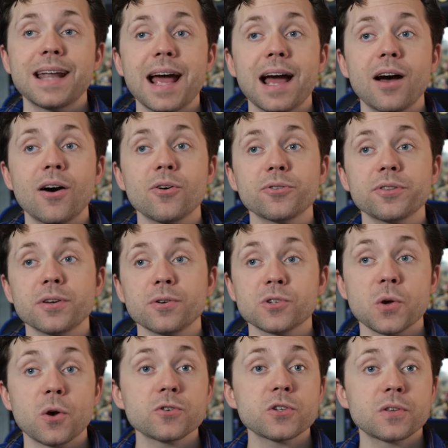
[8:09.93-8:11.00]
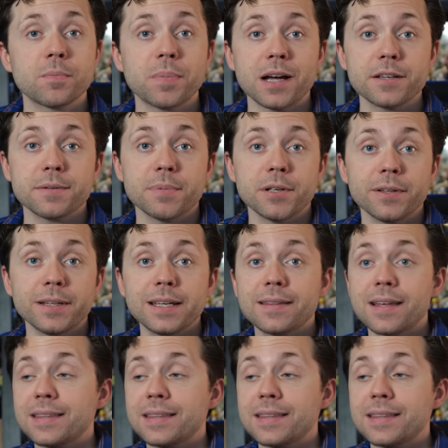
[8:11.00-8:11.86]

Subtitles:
Now, there's also the possibility